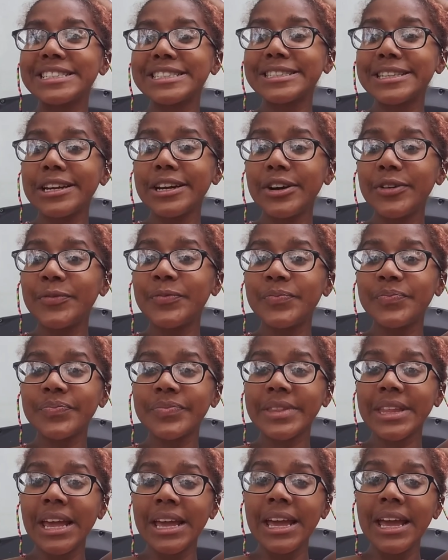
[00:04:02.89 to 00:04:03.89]
so
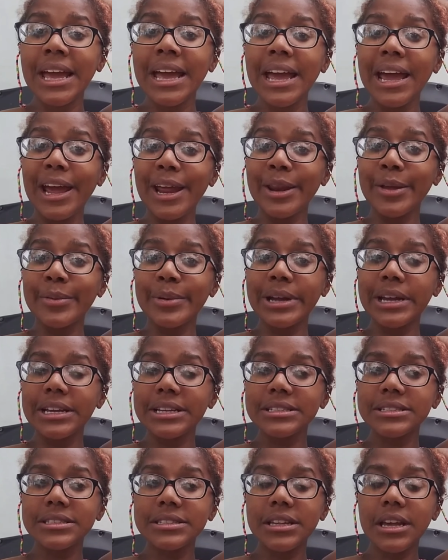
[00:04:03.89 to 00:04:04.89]

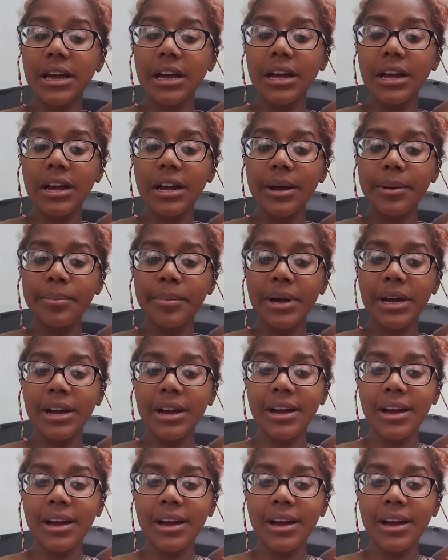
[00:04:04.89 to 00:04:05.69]
anyways, um,